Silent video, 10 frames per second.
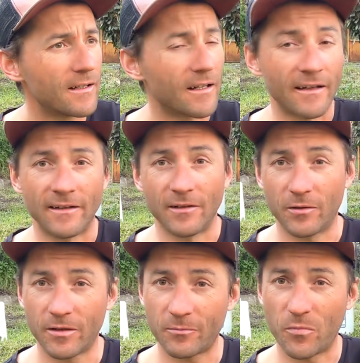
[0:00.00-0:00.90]
and
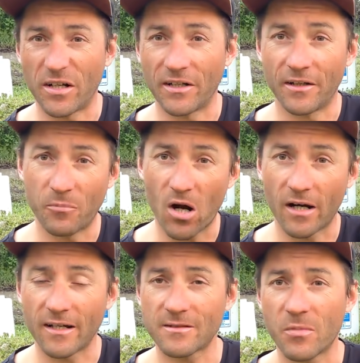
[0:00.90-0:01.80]
bring in
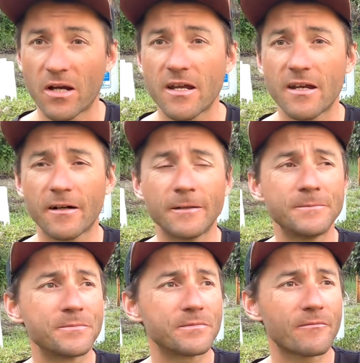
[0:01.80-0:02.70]
buckets back here,
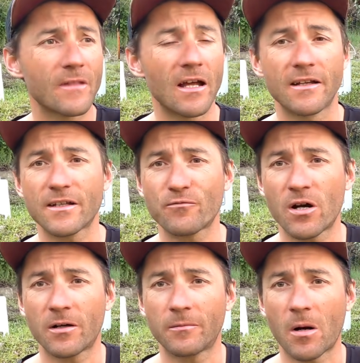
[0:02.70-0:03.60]
and that's
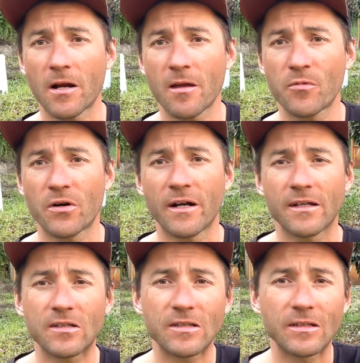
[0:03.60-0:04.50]
where my neighbor
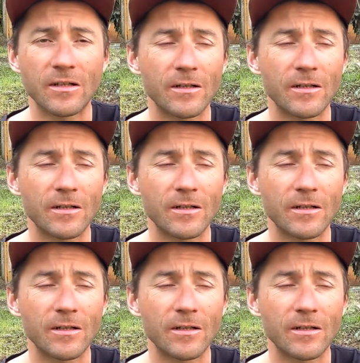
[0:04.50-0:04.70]
has